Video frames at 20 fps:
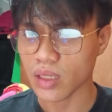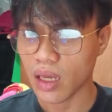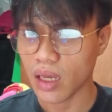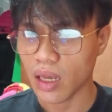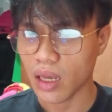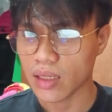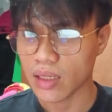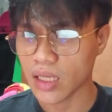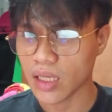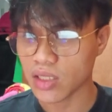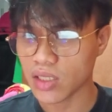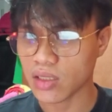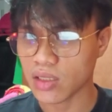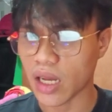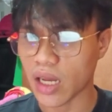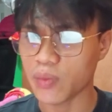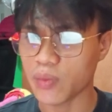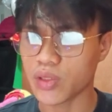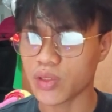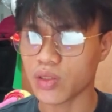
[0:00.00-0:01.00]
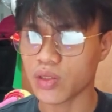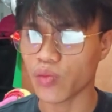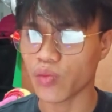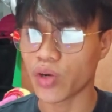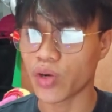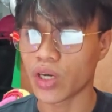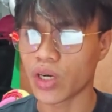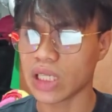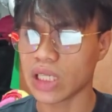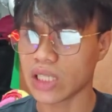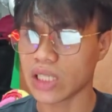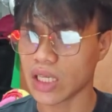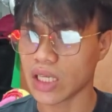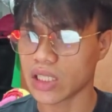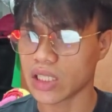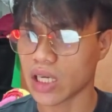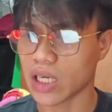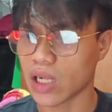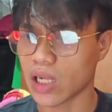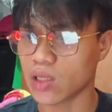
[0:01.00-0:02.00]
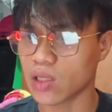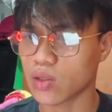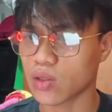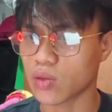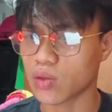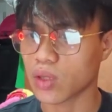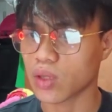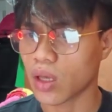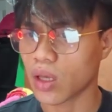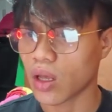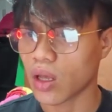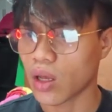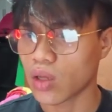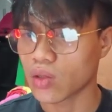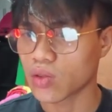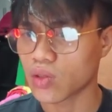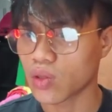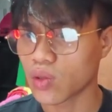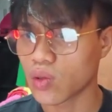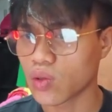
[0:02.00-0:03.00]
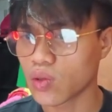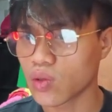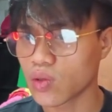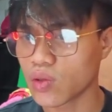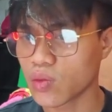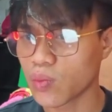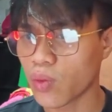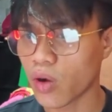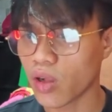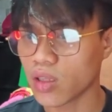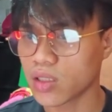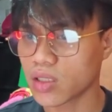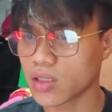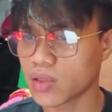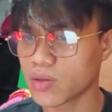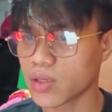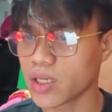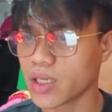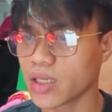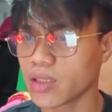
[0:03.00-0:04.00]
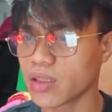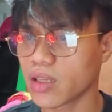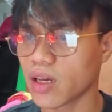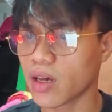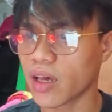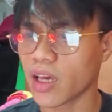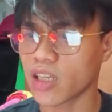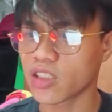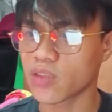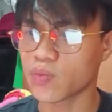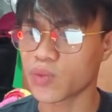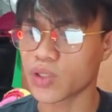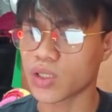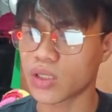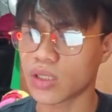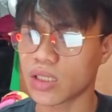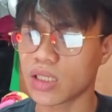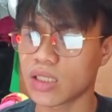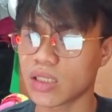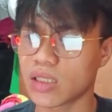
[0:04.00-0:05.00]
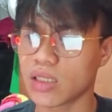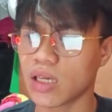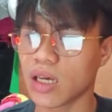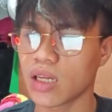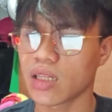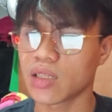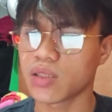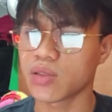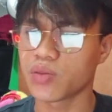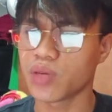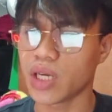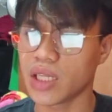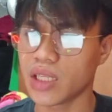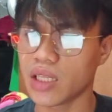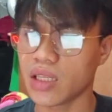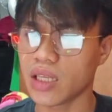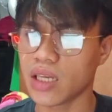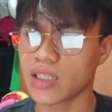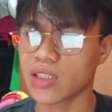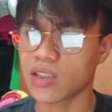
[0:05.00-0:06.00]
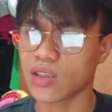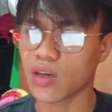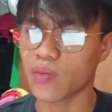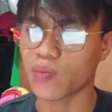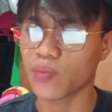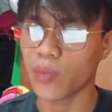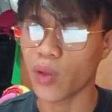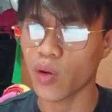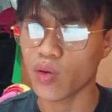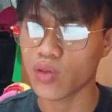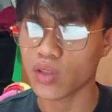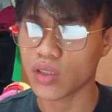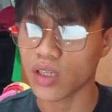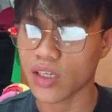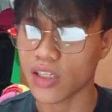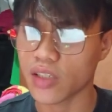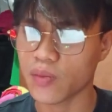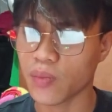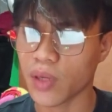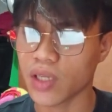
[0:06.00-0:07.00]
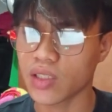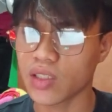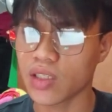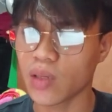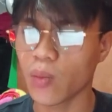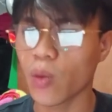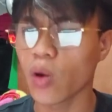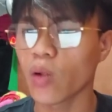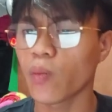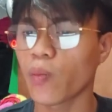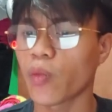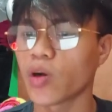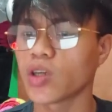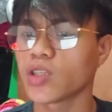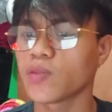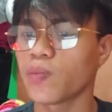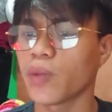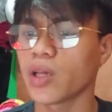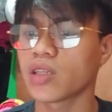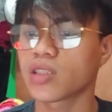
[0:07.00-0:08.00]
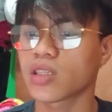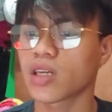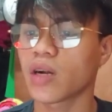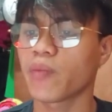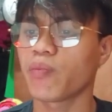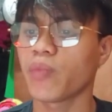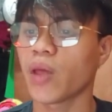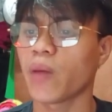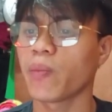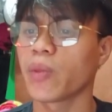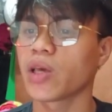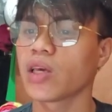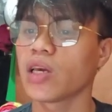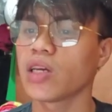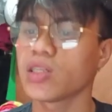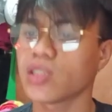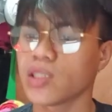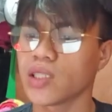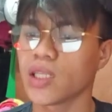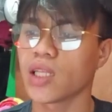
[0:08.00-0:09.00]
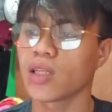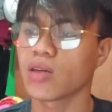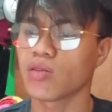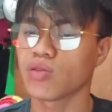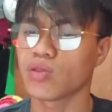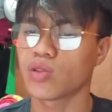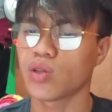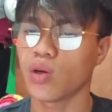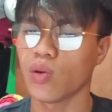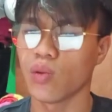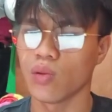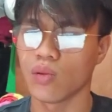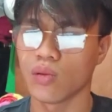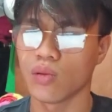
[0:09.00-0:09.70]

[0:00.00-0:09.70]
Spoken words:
These steps were essential to bolstering the expertise and readiness of those responsible for spacecraft navigation and control.